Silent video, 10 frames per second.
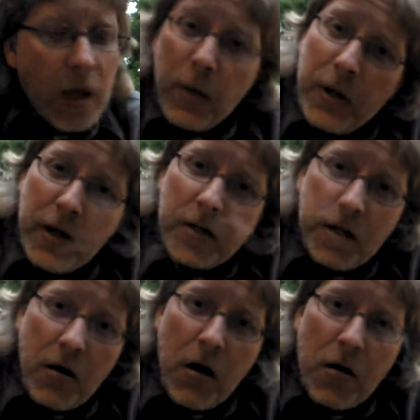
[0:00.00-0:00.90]
And because
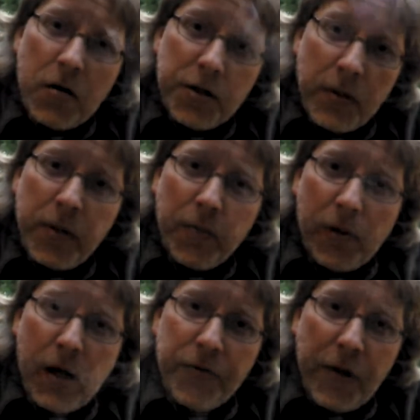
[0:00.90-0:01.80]
there are some
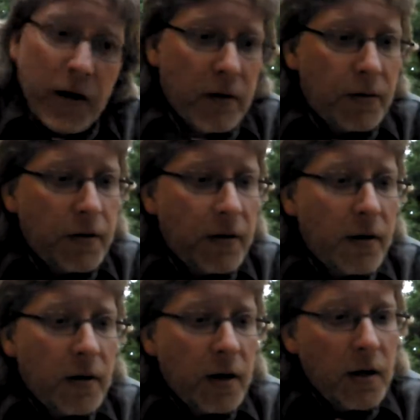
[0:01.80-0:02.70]
people out there
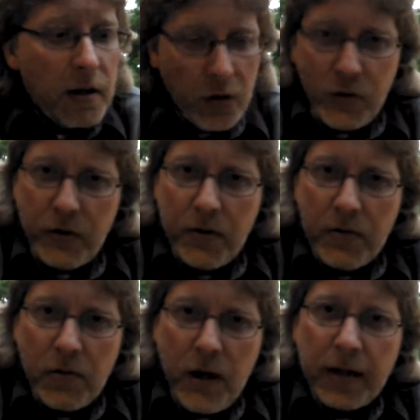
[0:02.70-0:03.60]
that would
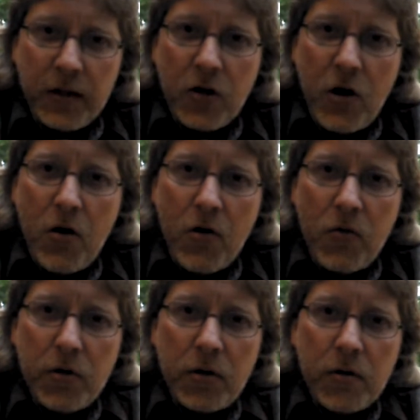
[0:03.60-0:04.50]
like to know
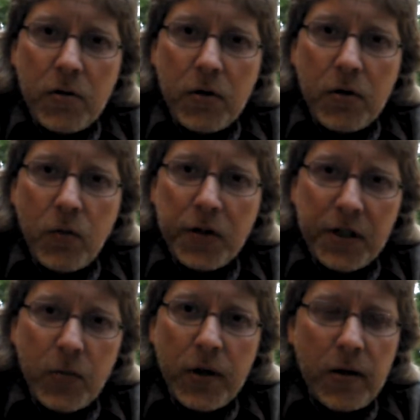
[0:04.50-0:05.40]
what
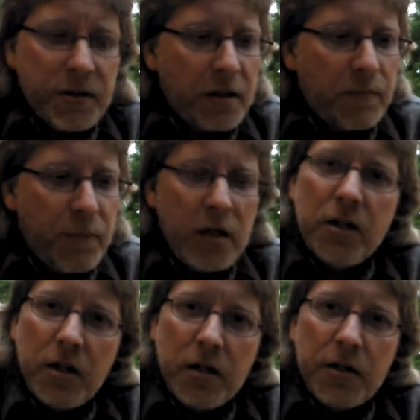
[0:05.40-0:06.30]
someone else's
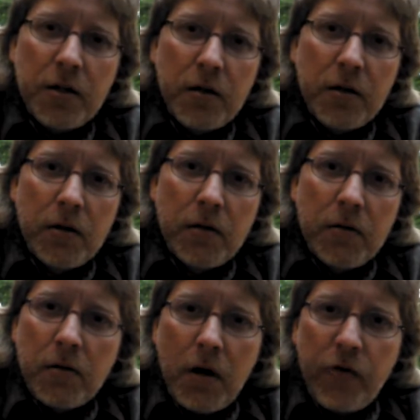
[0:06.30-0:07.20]
opinion is
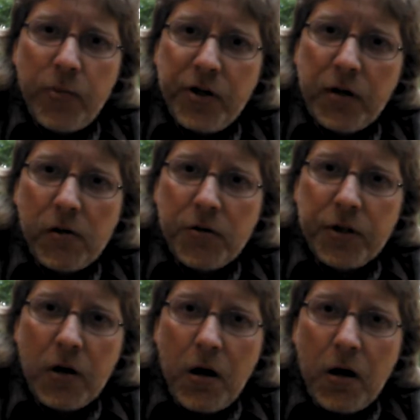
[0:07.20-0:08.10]
of a particular
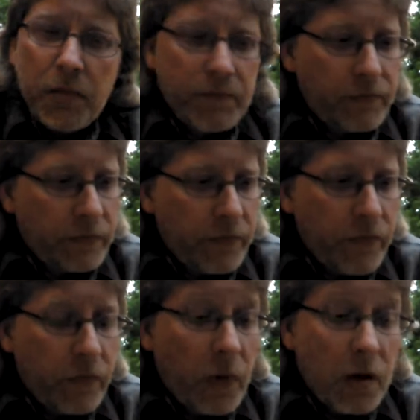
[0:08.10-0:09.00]
cigar.
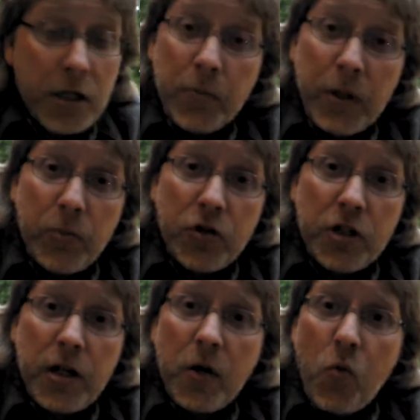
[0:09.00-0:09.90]
Some people
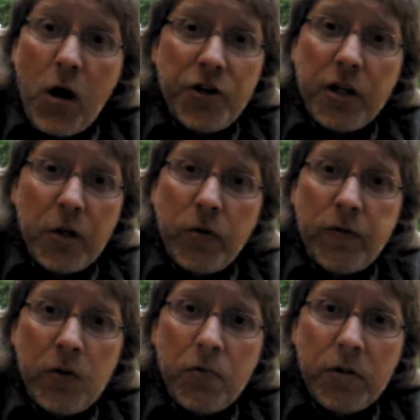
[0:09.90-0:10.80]
just like watching the
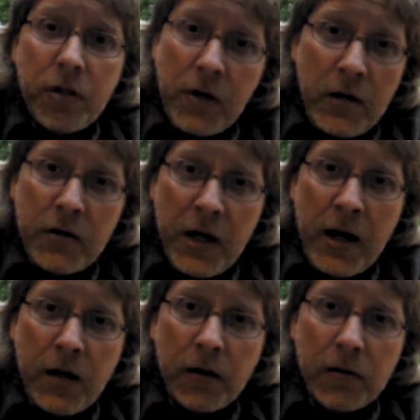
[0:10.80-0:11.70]
reviews. They're
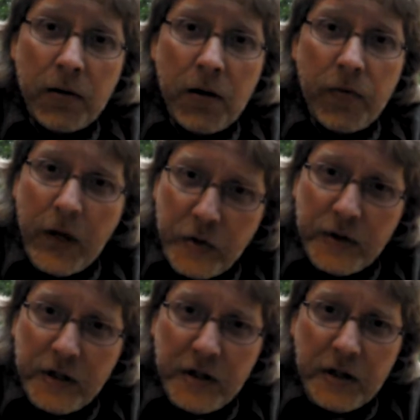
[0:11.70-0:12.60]
entertaining. That's
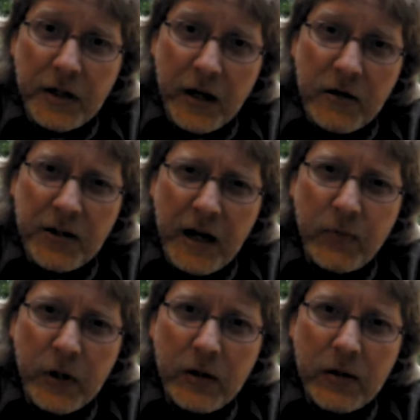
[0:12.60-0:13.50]
what this is,
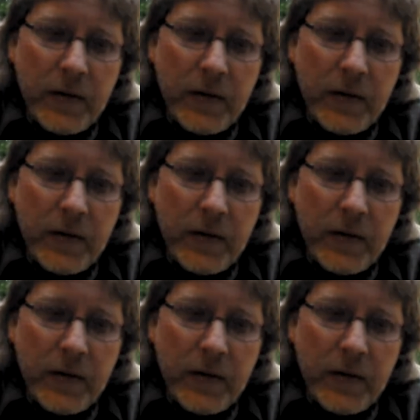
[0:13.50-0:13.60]
entertainment.